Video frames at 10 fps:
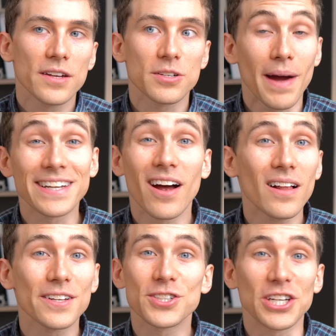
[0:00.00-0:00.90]
To my
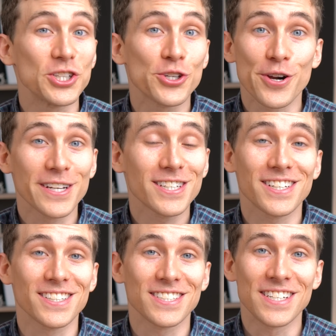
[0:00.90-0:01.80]
knowledge, insurance
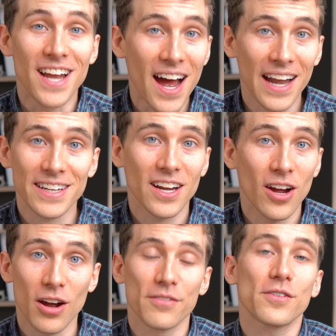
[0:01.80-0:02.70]
does not
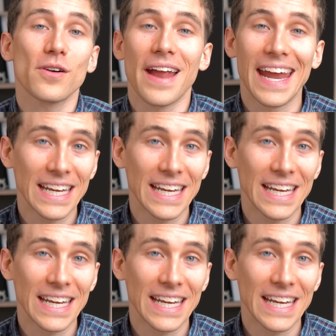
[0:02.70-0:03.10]
cover